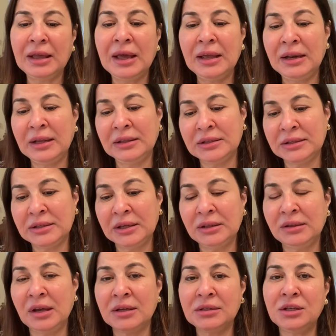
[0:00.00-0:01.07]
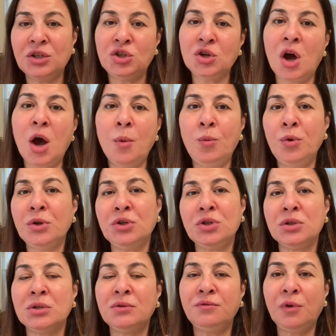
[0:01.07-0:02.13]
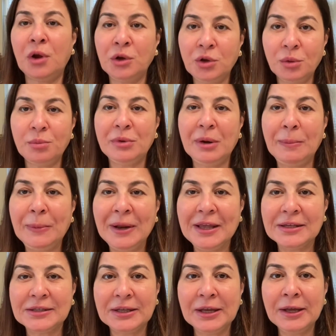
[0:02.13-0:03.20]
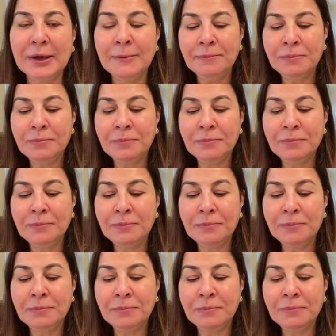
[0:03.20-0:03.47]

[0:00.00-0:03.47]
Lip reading: and it does its job, which is volume replacing,